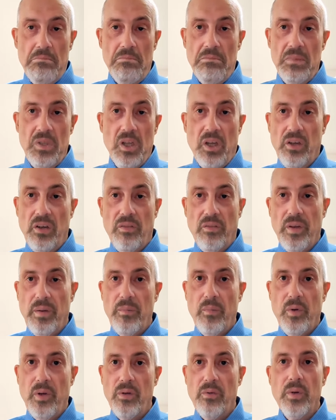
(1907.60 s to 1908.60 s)
none of
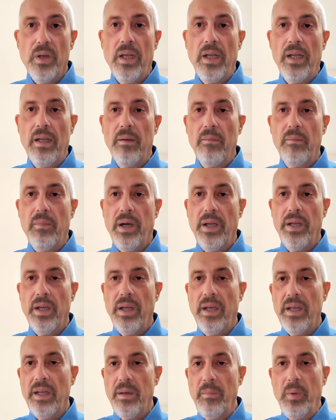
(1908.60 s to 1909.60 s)
them were really
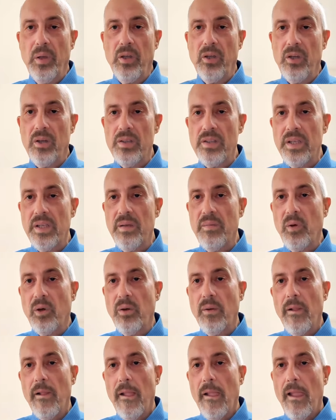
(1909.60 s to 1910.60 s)
mining any bitcoins
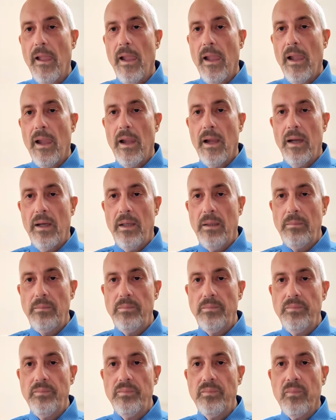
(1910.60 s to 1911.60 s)
anymore.
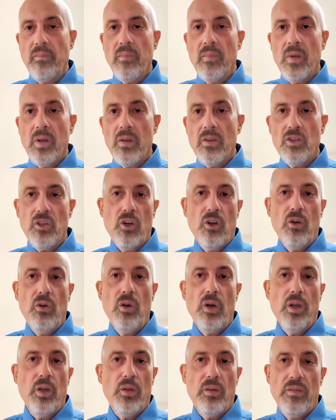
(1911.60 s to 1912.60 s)
Um,
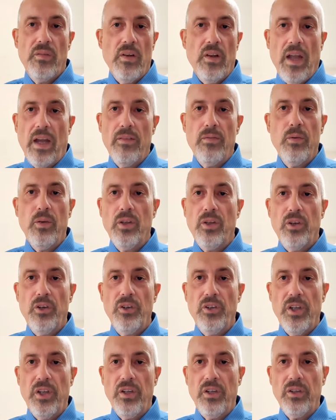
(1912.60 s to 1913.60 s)
so it, life will
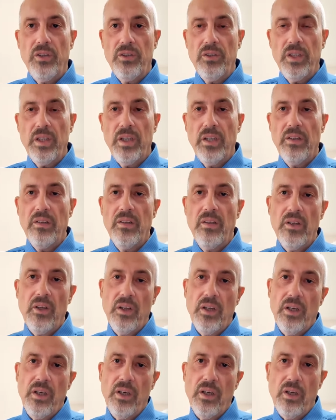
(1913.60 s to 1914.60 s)
continue, and
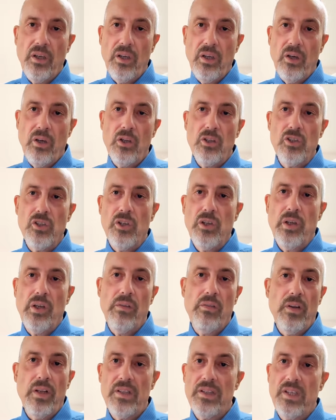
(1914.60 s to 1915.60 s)
uh, also
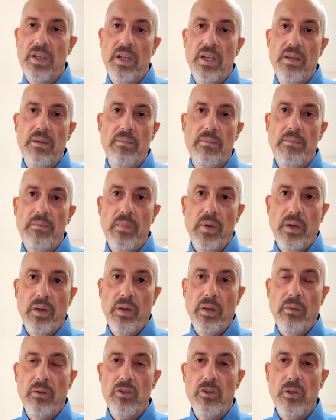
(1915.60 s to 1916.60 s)
if let's say
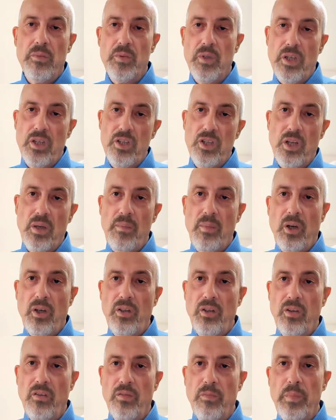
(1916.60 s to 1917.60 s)
a substantial
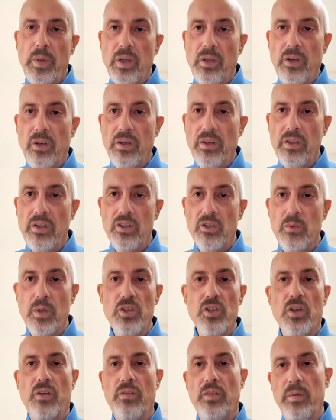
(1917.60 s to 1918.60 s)
amount of bitcoiners
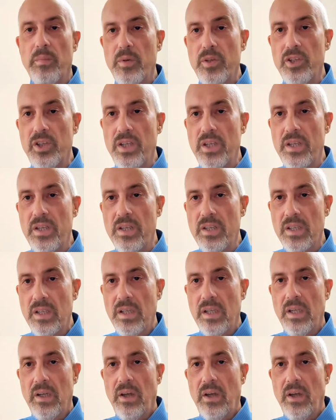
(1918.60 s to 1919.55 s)
switch off their machines,